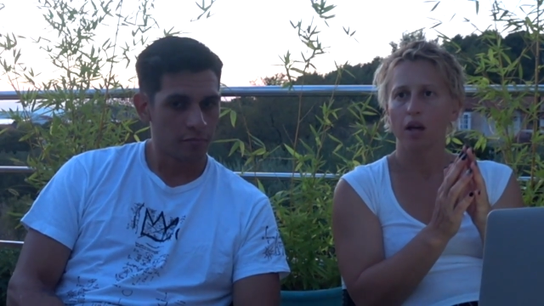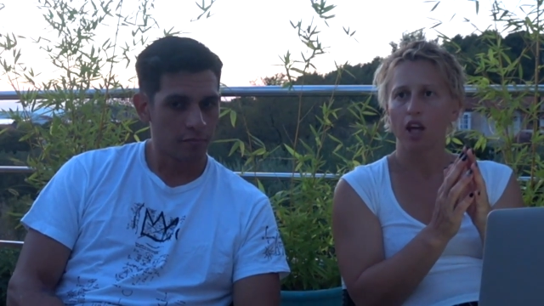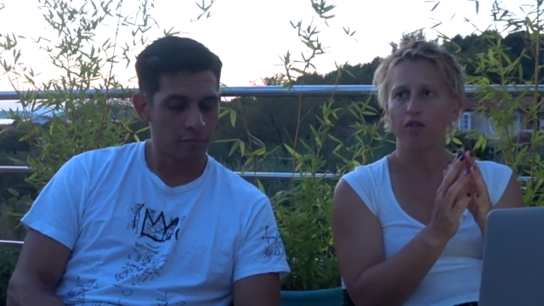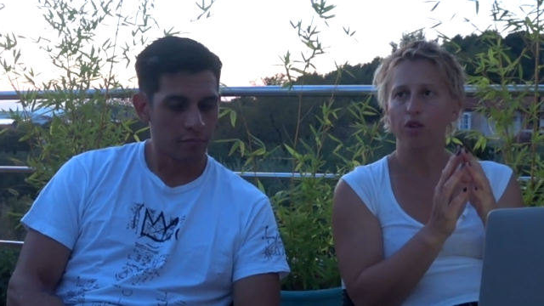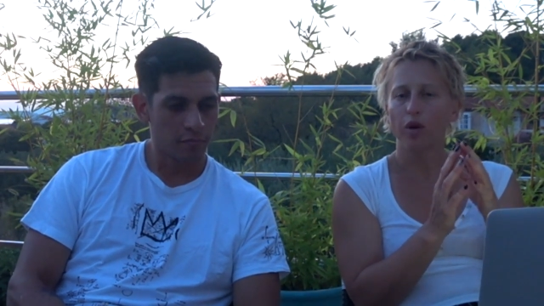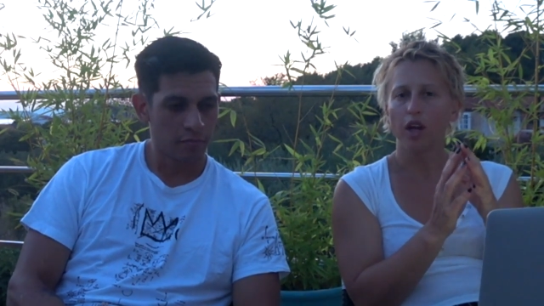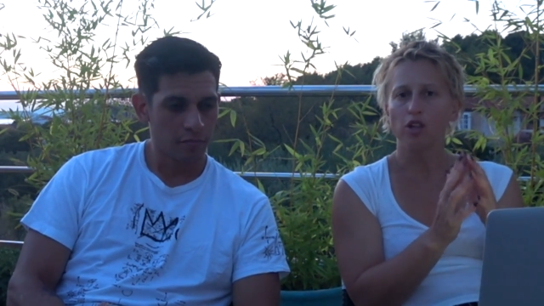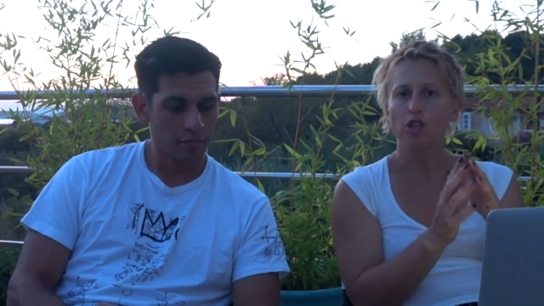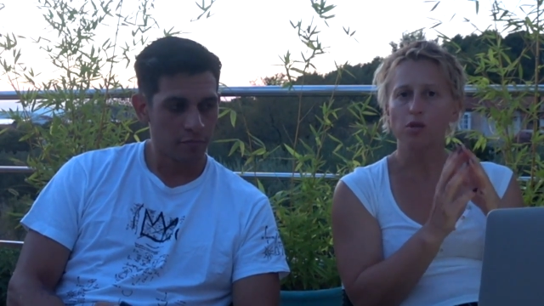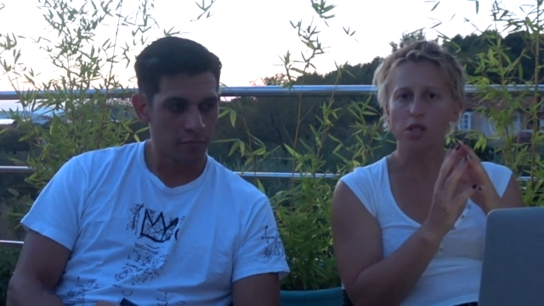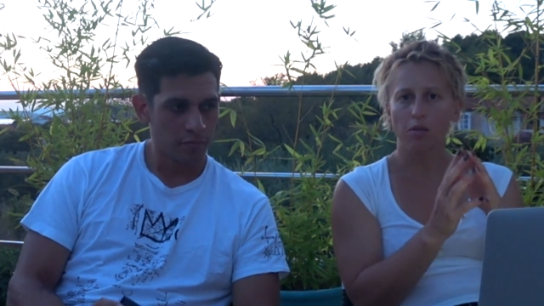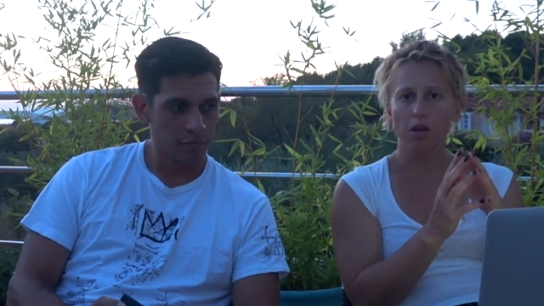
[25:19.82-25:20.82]
Speaker 1: if you can
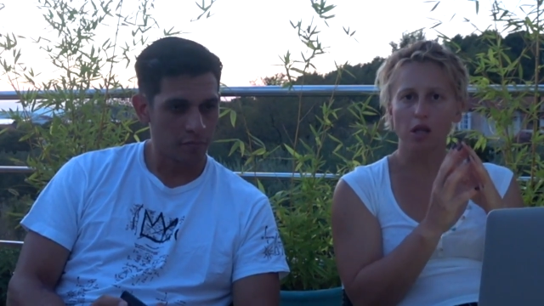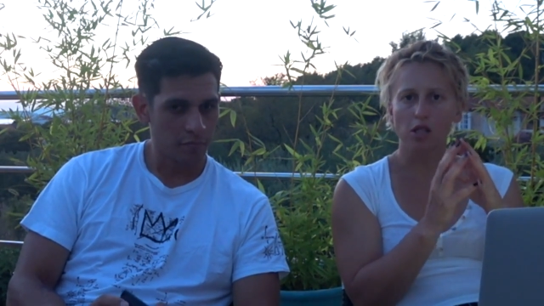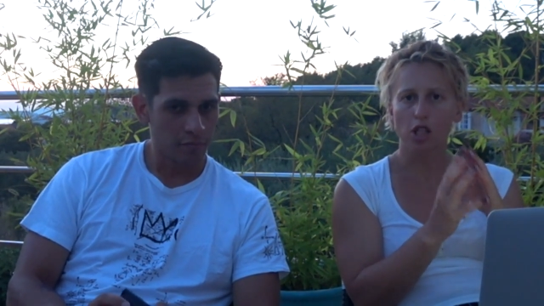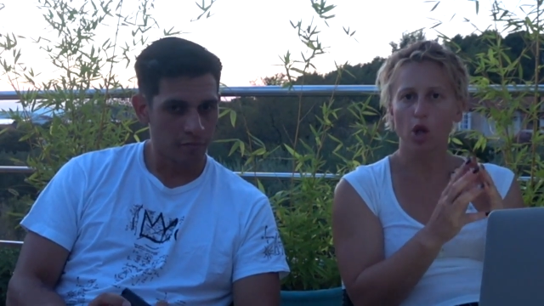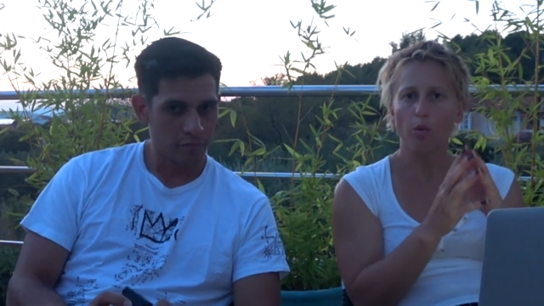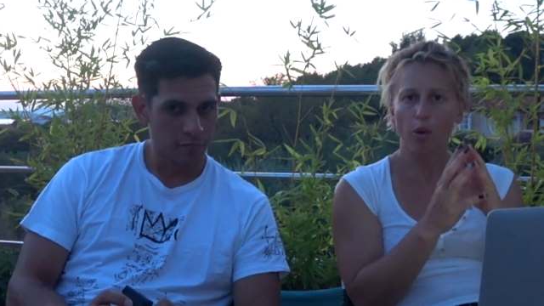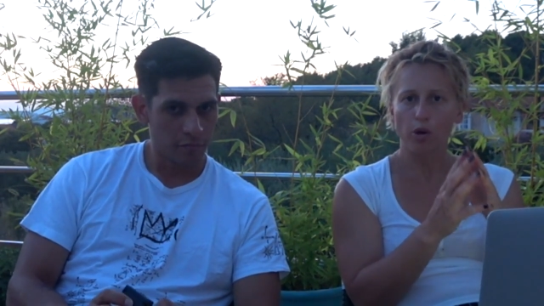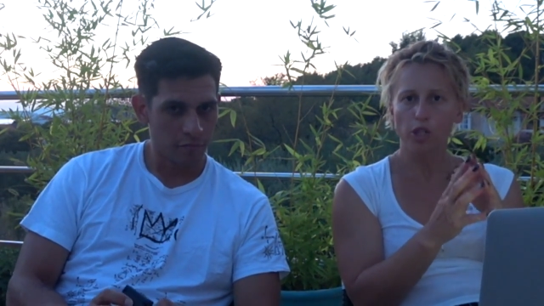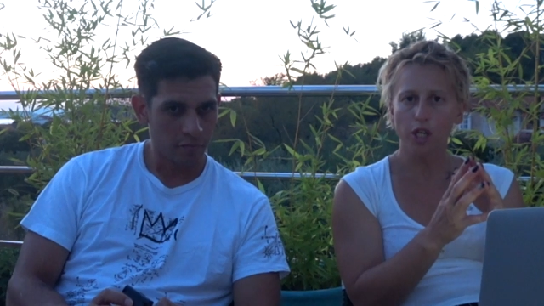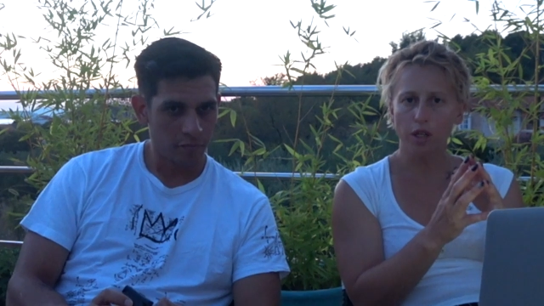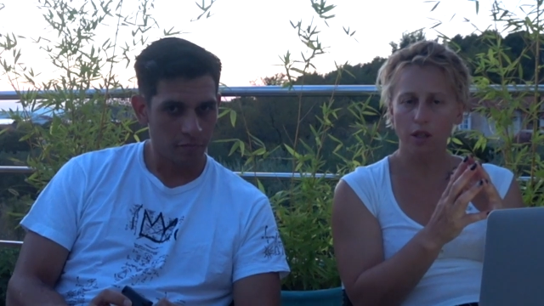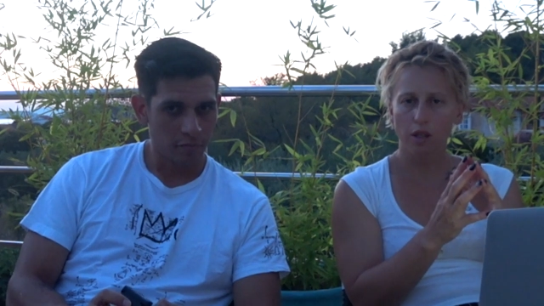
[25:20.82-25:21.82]
do something in slow
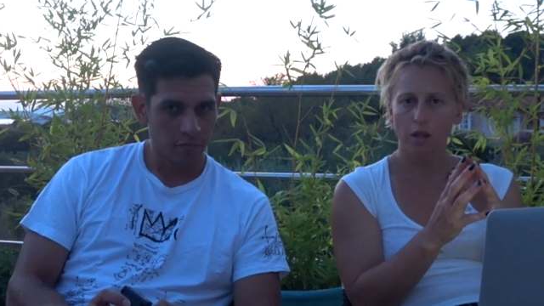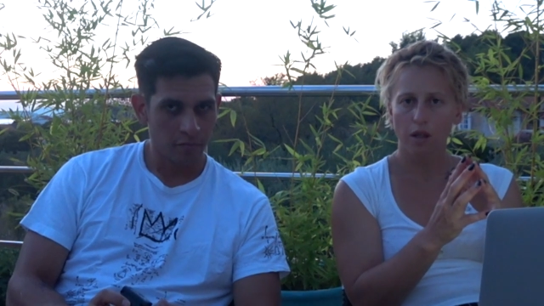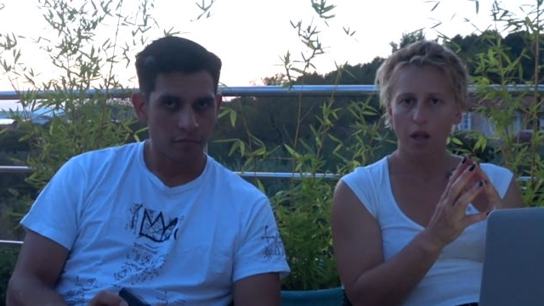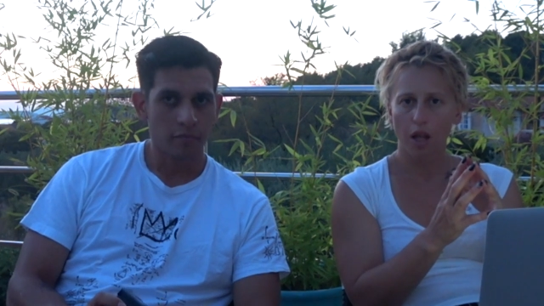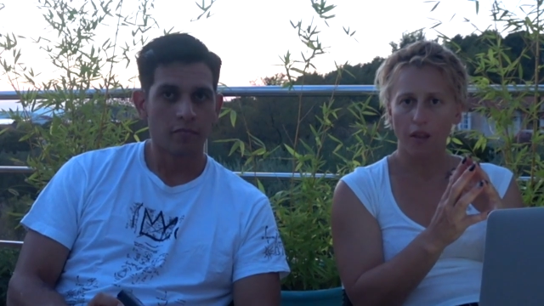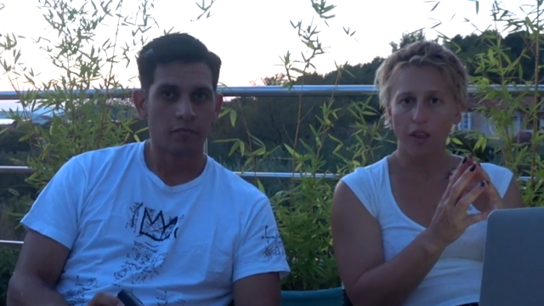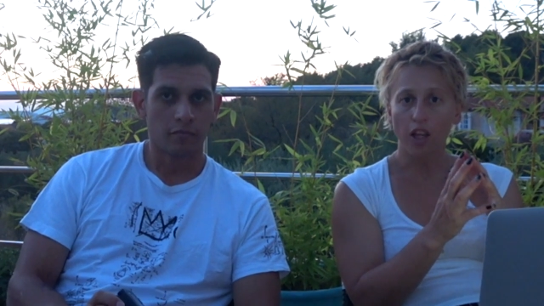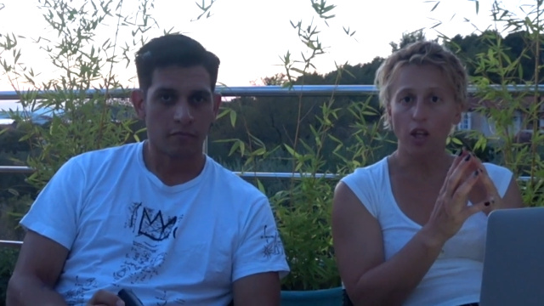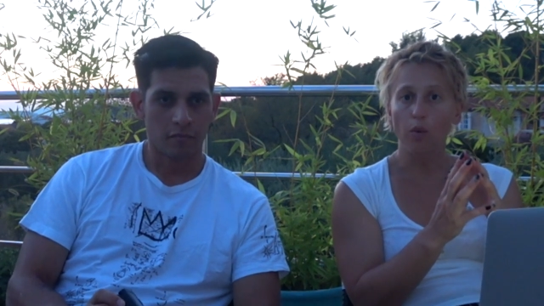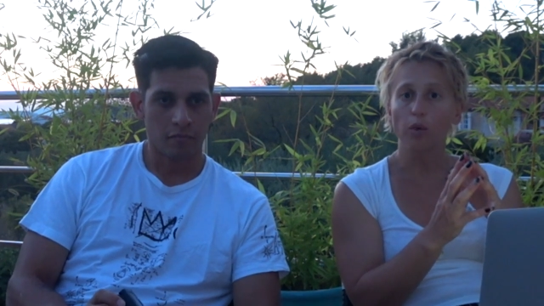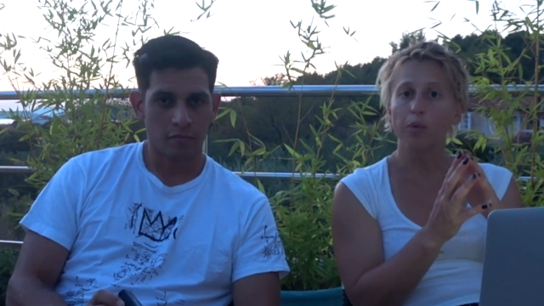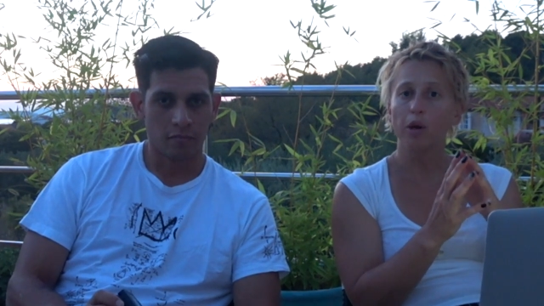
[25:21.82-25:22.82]
motion, then
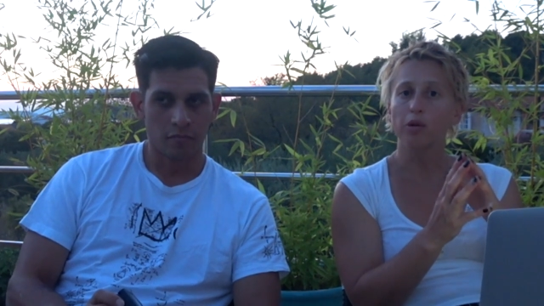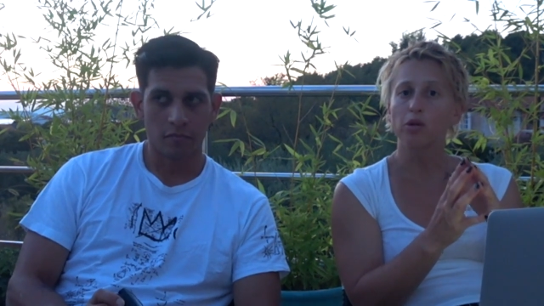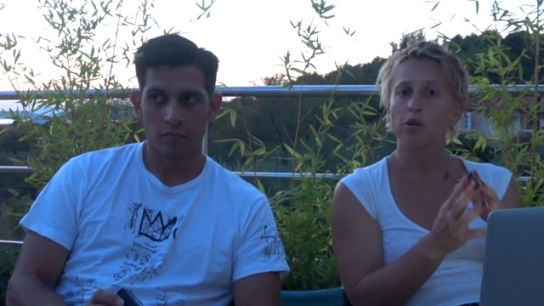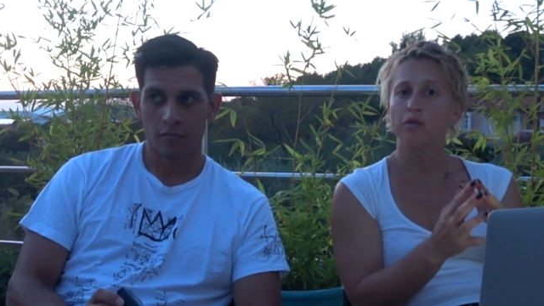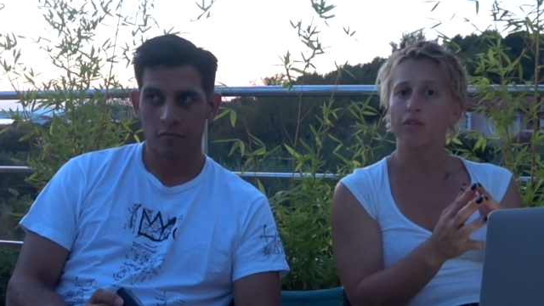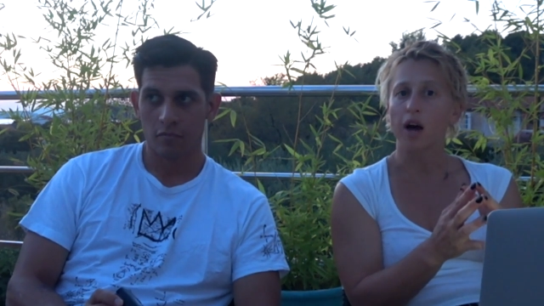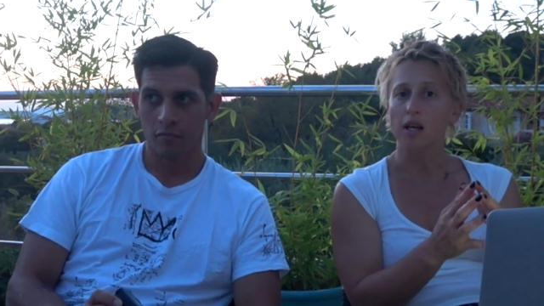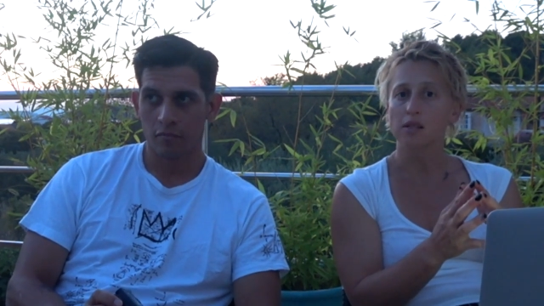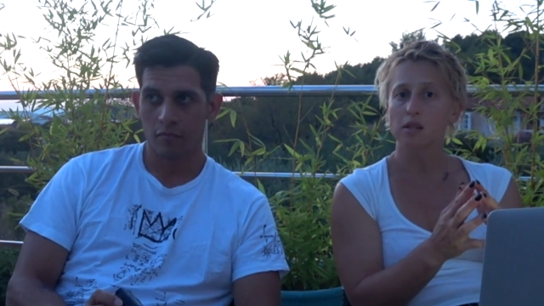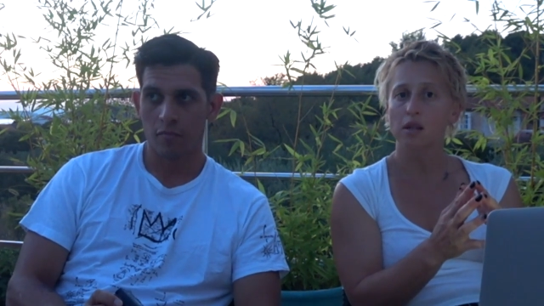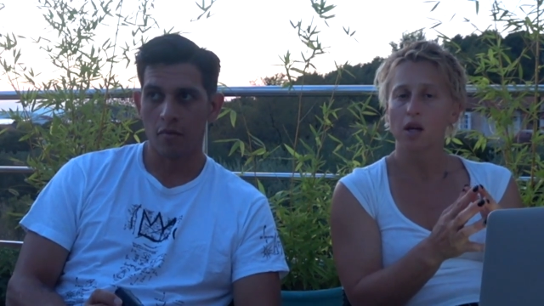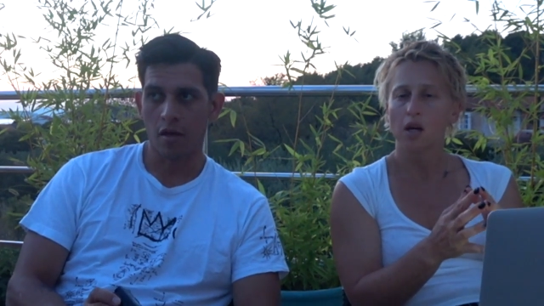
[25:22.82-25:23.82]
you will be able to do it fast.